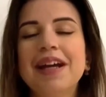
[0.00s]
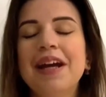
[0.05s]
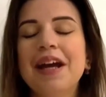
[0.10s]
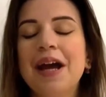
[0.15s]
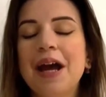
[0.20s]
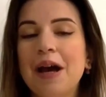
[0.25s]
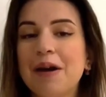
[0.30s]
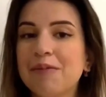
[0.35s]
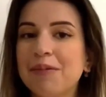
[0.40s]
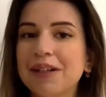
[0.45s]

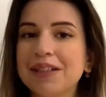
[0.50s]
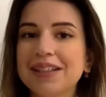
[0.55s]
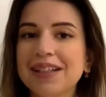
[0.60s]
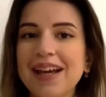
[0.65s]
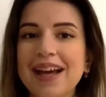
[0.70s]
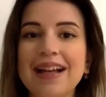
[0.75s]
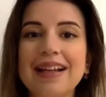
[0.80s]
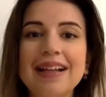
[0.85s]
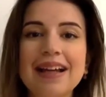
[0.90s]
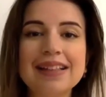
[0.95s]
But yeah,
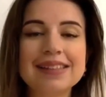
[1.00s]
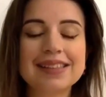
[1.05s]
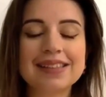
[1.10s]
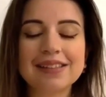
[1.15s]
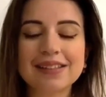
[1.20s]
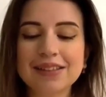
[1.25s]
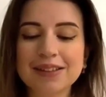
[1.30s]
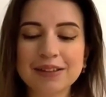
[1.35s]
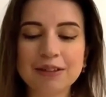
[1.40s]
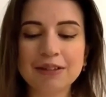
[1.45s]
let's not
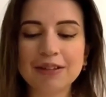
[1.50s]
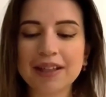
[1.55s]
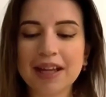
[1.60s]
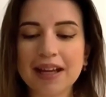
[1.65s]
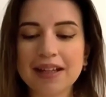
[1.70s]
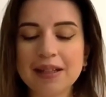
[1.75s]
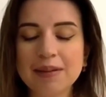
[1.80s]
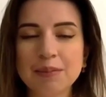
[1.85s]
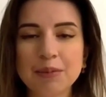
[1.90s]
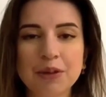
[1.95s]
talk
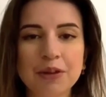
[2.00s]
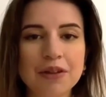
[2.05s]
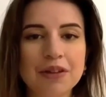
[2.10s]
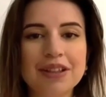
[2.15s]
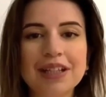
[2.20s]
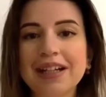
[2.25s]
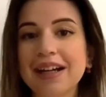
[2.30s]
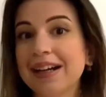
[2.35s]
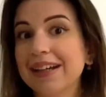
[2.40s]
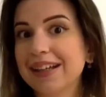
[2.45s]
anymore
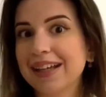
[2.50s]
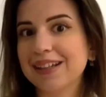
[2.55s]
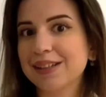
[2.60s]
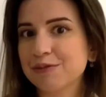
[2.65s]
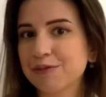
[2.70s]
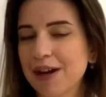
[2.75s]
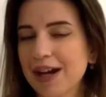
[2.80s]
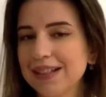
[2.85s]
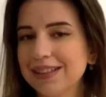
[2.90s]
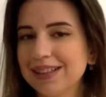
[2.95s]
and get
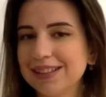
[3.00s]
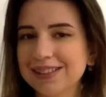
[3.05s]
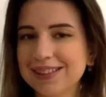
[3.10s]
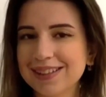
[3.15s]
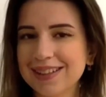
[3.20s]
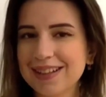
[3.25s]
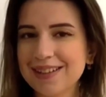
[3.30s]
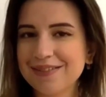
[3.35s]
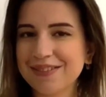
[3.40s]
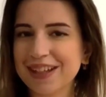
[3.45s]
right into the
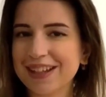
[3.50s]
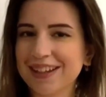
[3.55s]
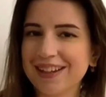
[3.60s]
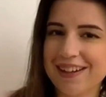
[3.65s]
video.